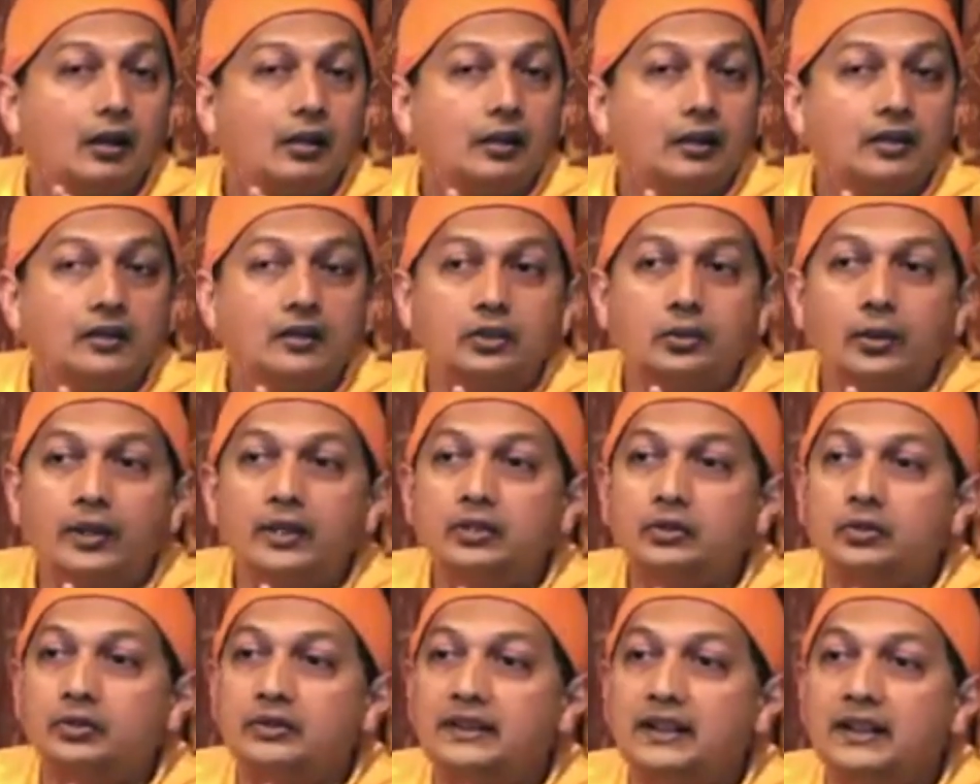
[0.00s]
It's
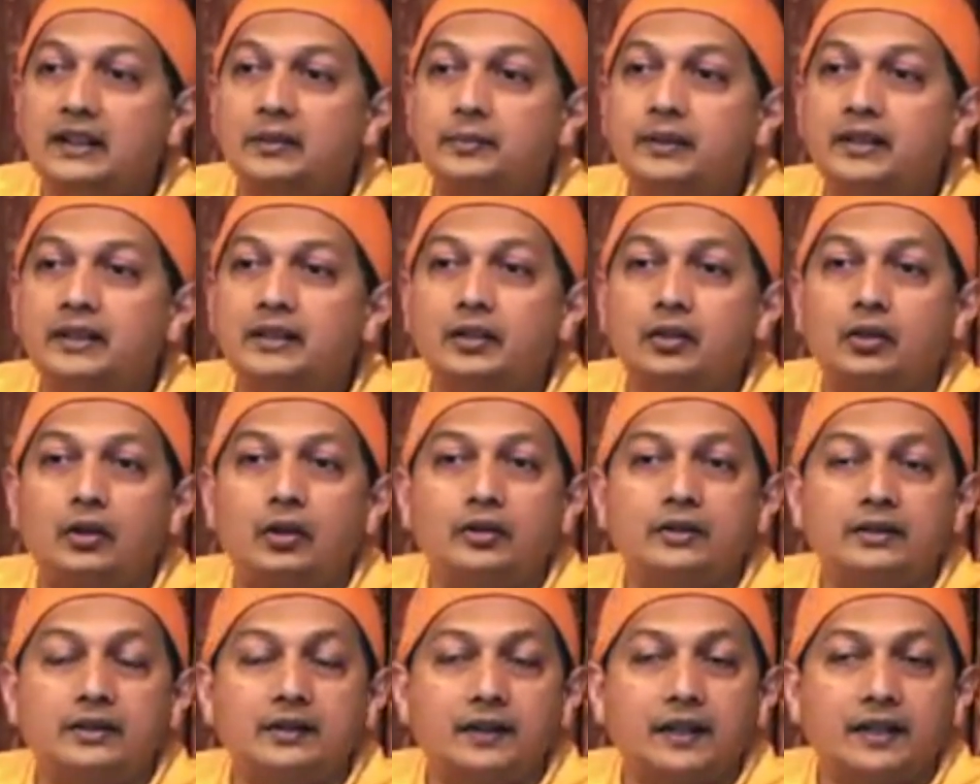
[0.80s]
going to take me in a
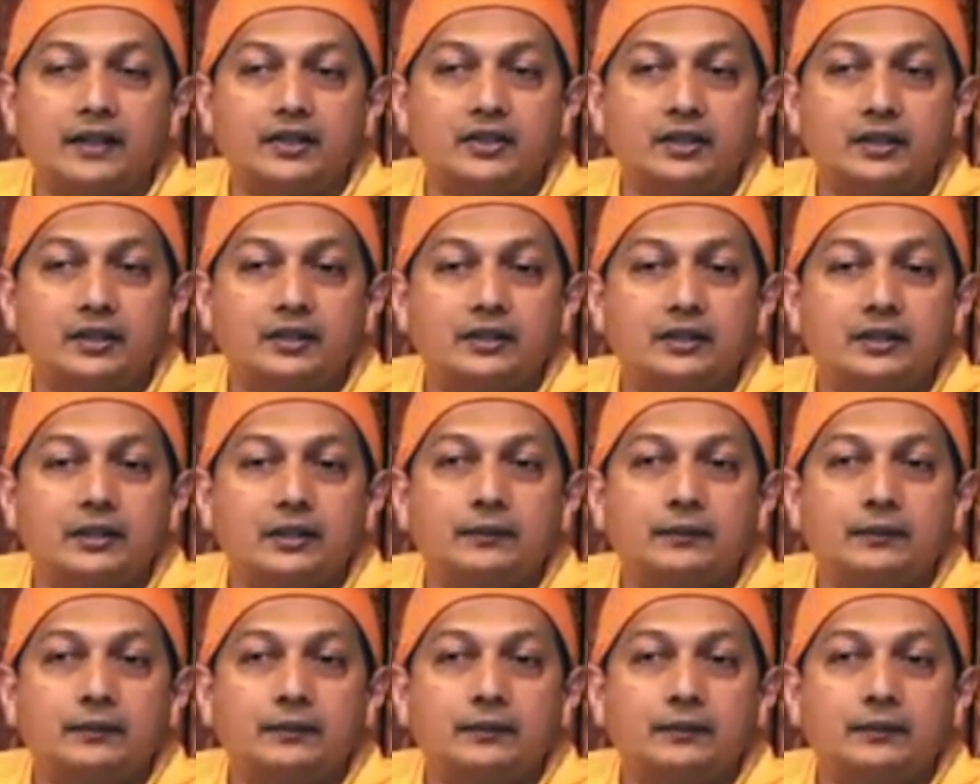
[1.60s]
wrong direction.